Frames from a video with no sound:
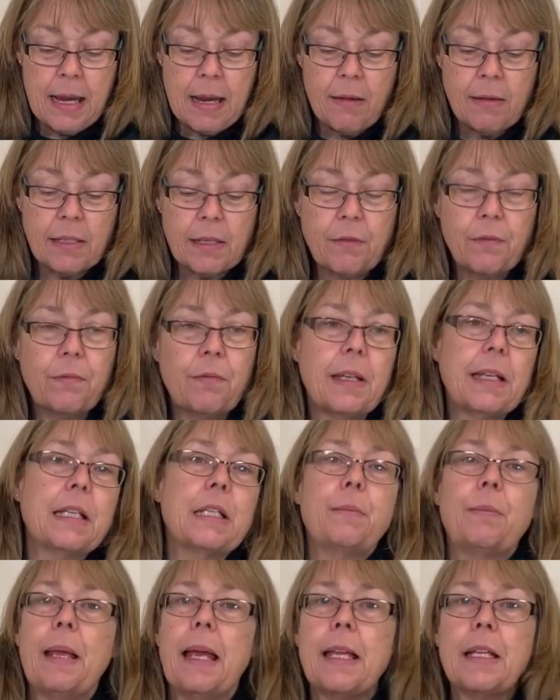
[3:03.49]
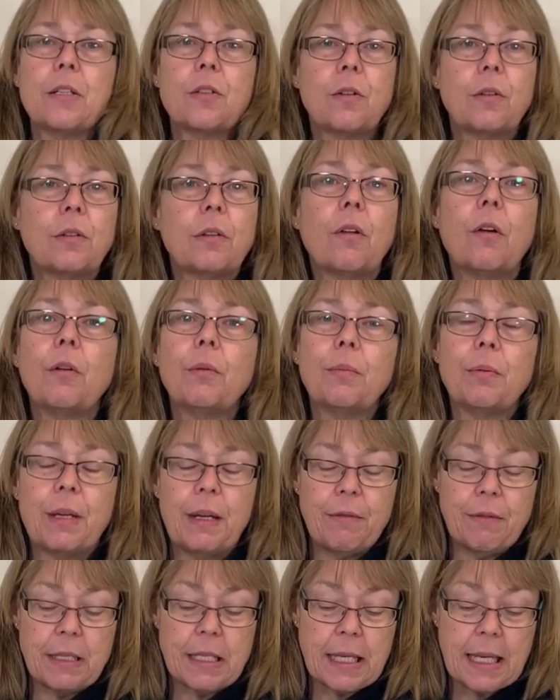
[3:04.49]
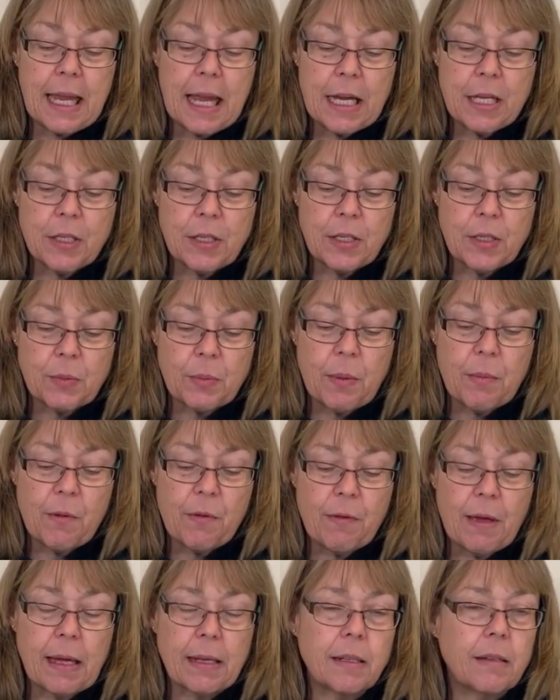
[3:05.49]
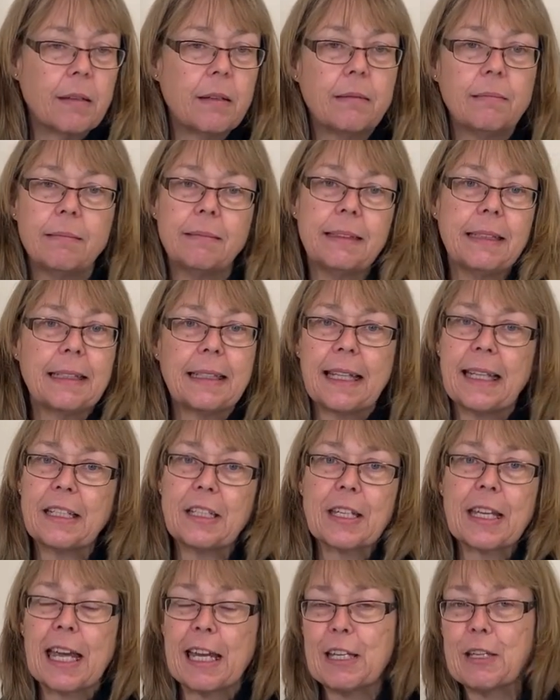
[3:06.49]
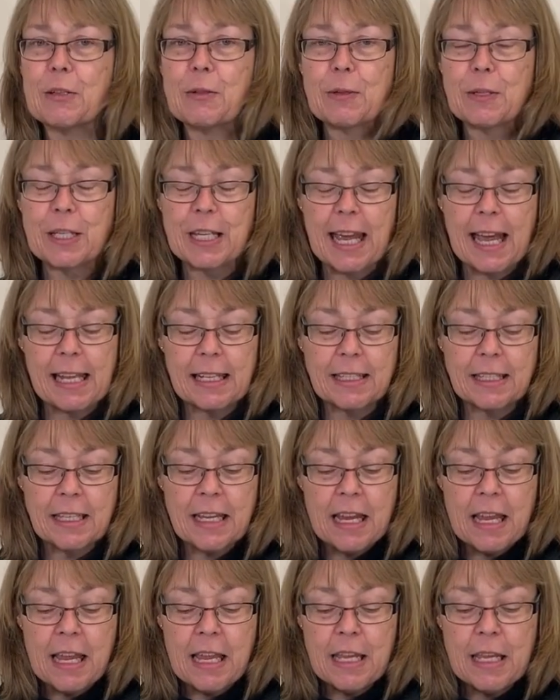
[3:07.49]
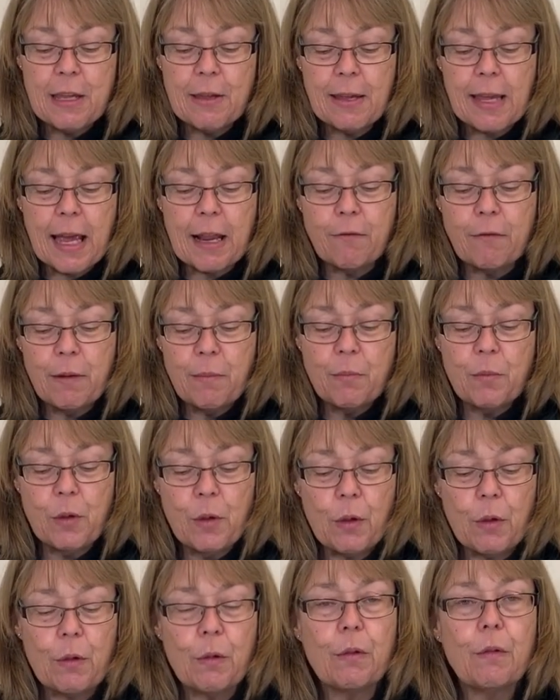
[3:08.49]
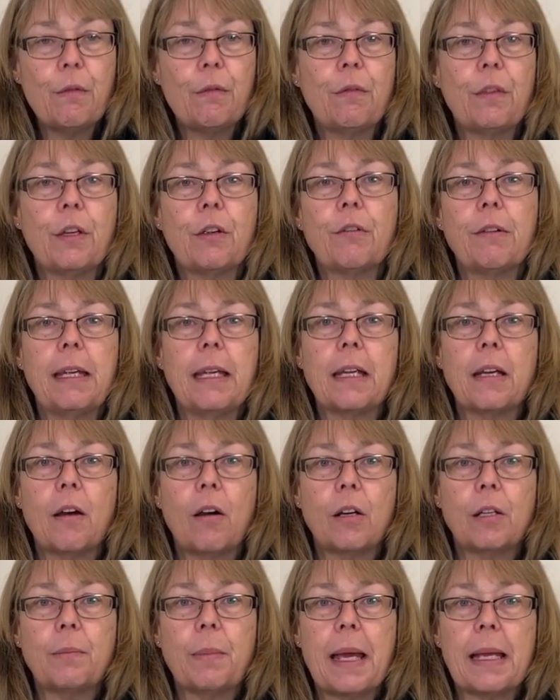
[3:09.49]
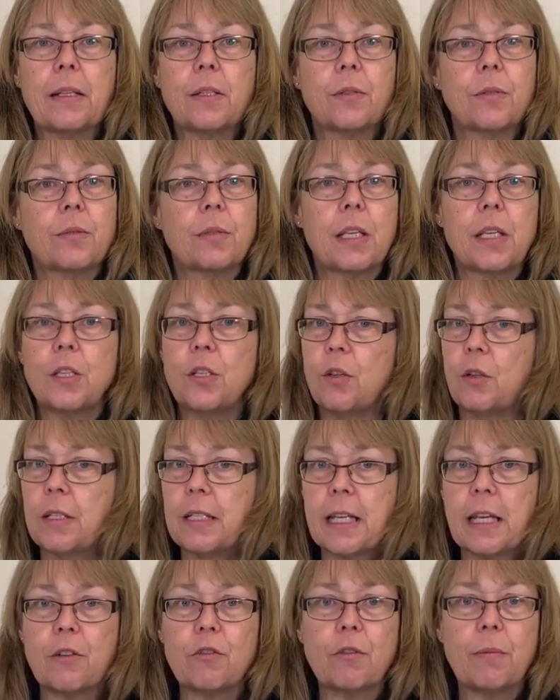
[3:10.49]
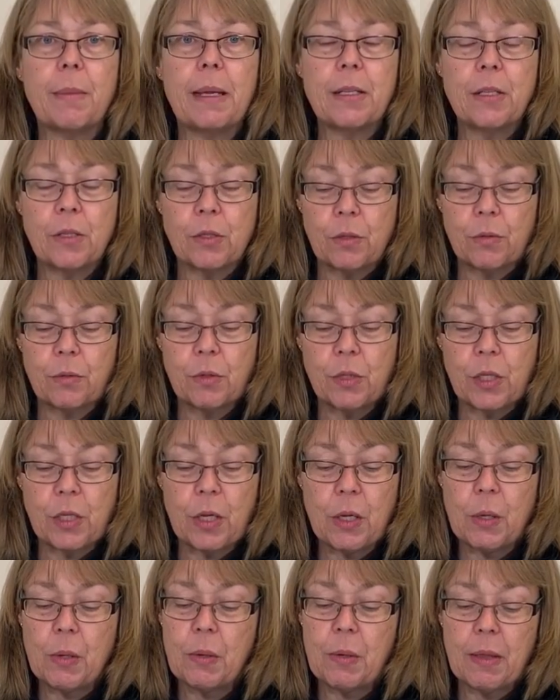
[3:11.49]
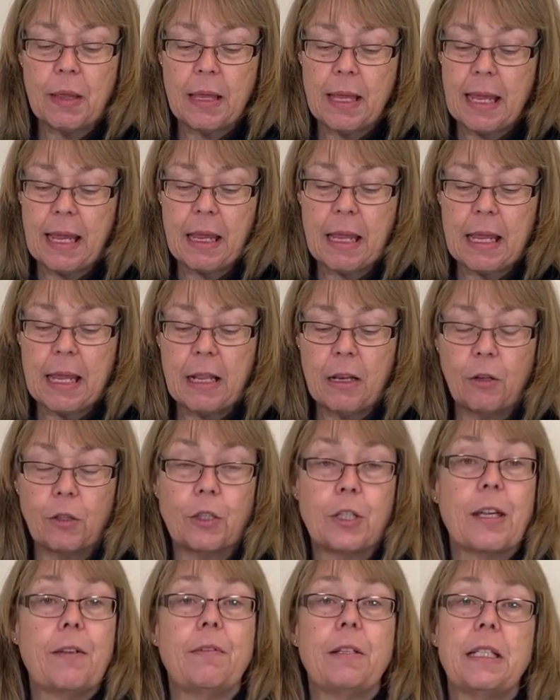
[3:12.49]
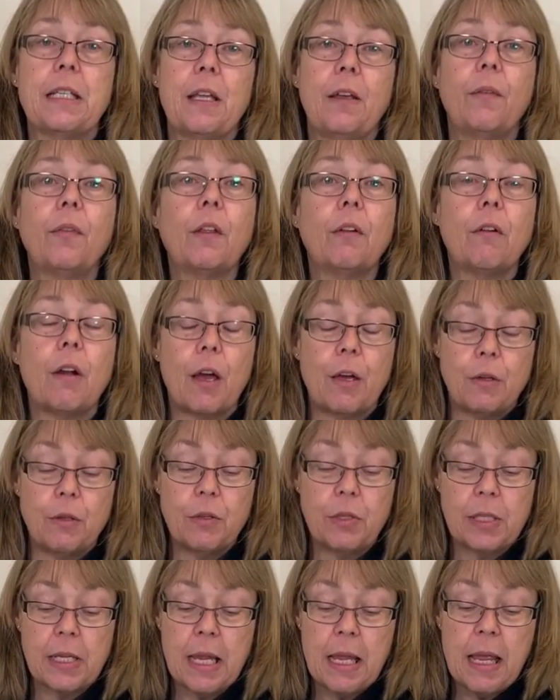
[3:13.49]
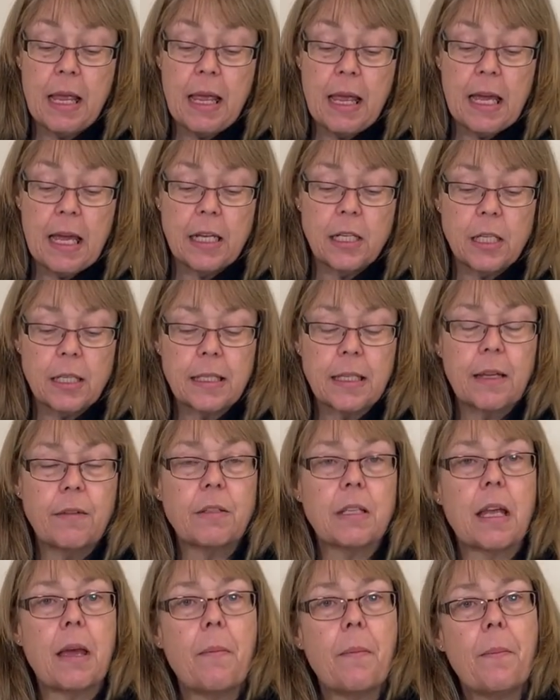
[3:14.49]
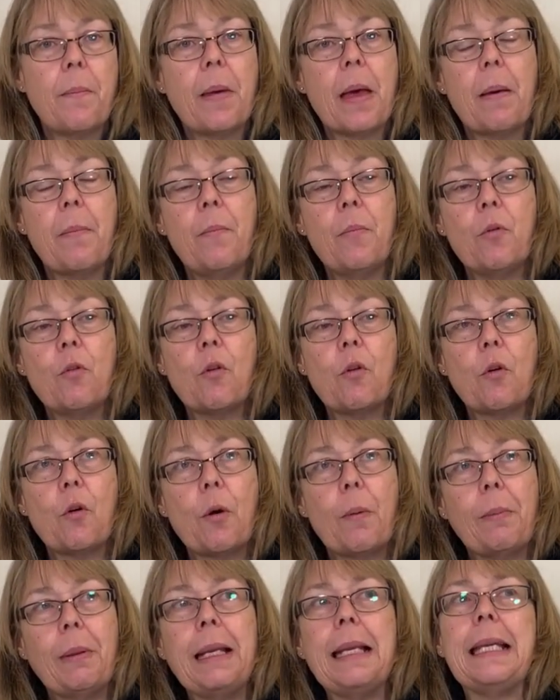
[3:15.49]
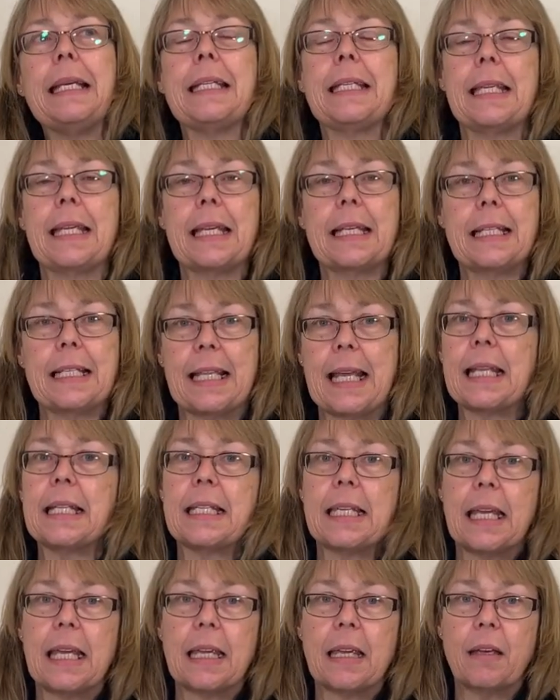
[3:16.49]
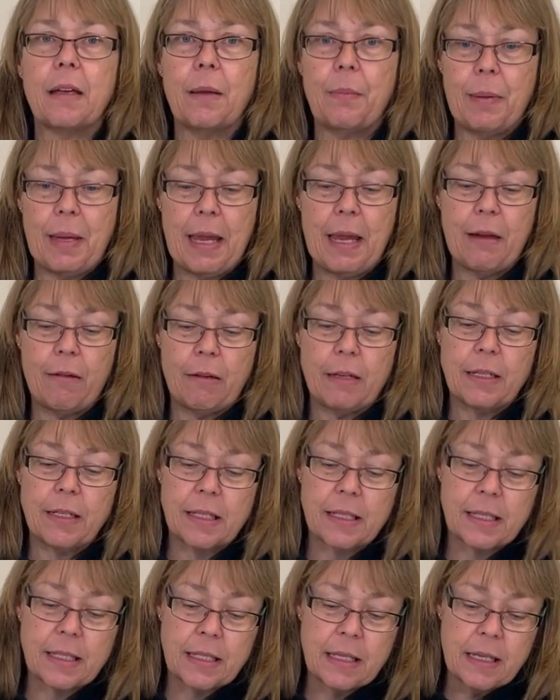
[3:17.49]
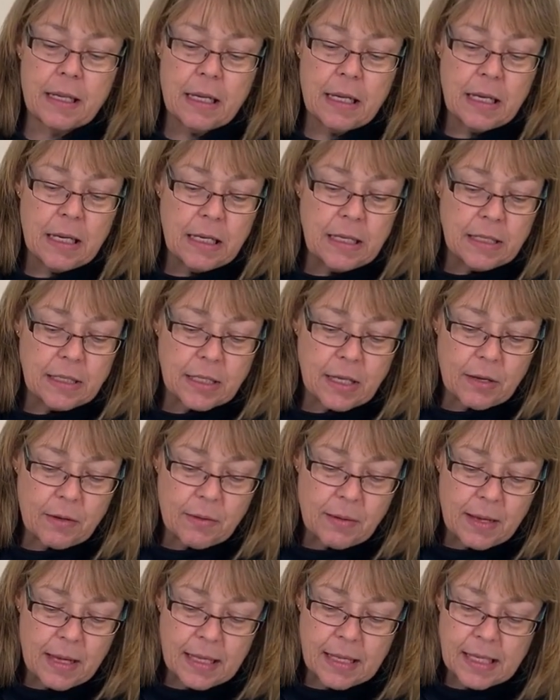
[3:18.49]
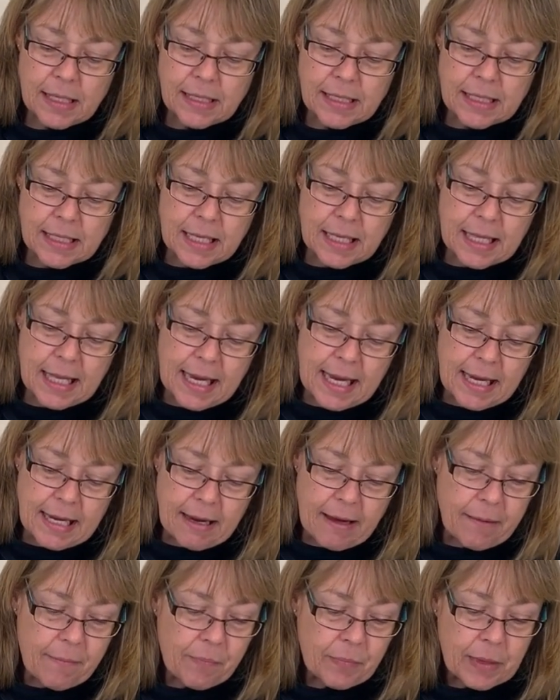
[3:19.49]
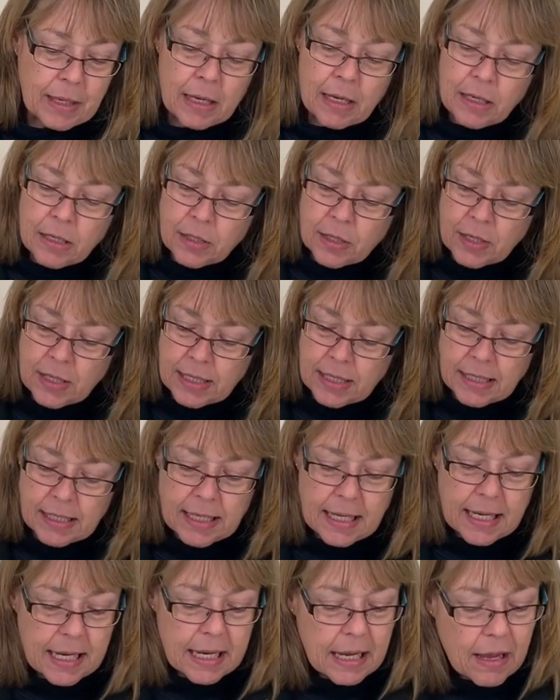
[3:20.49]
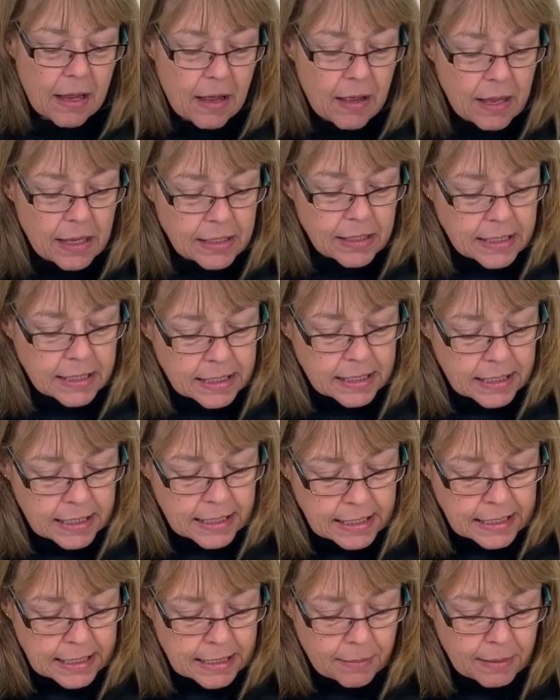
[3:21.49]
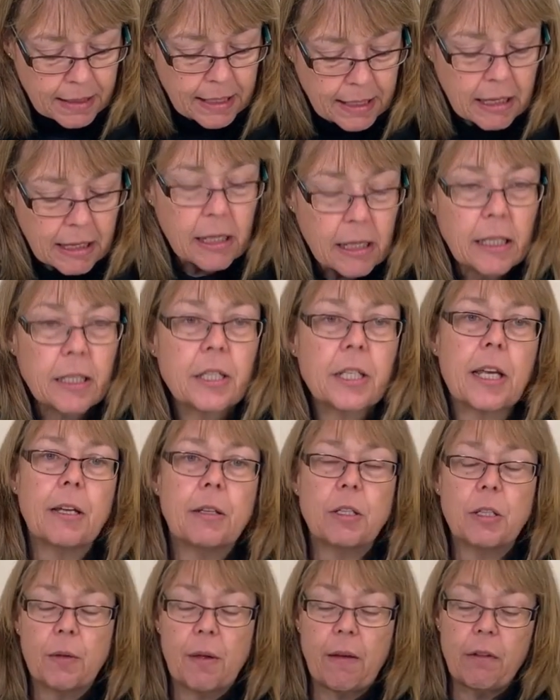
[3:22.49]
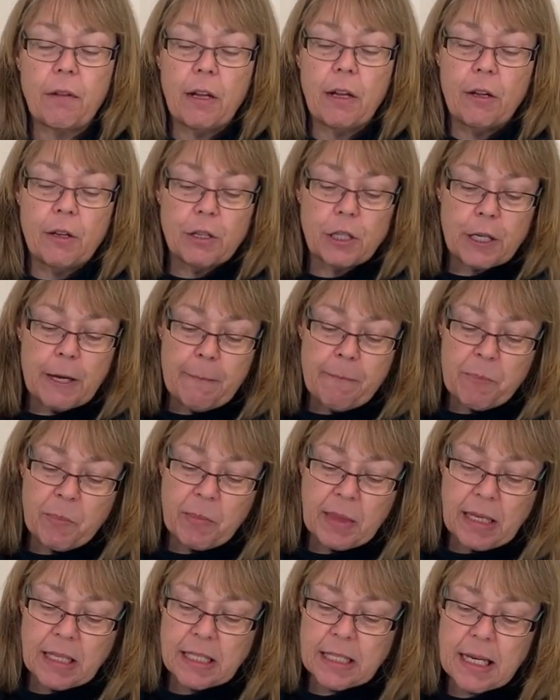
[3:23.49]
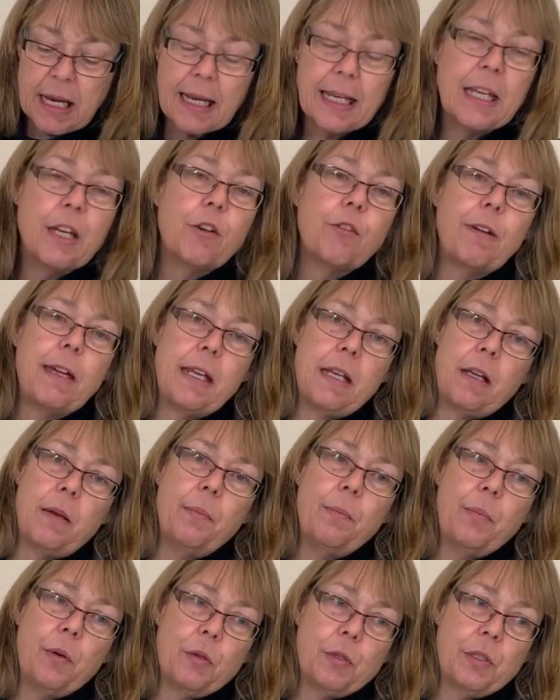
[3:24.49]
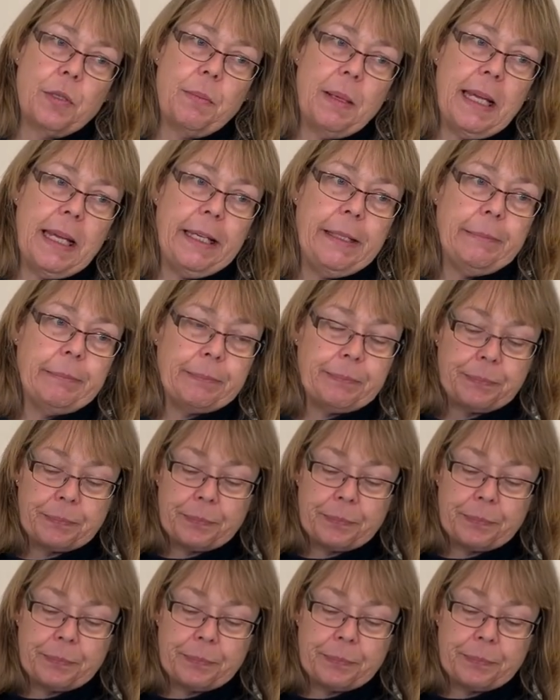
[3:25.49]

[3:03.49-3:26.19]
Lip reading: Now, as I've explained on previous occasions when we've had our little educational chats, you can remove the green guard petals. It's not detrimental to the longevity of the rose. It just gives it a more pleasing aesthetic appearance. So this is Athena. So you can see similar colour tone to Avalanche, slightly greener possibly.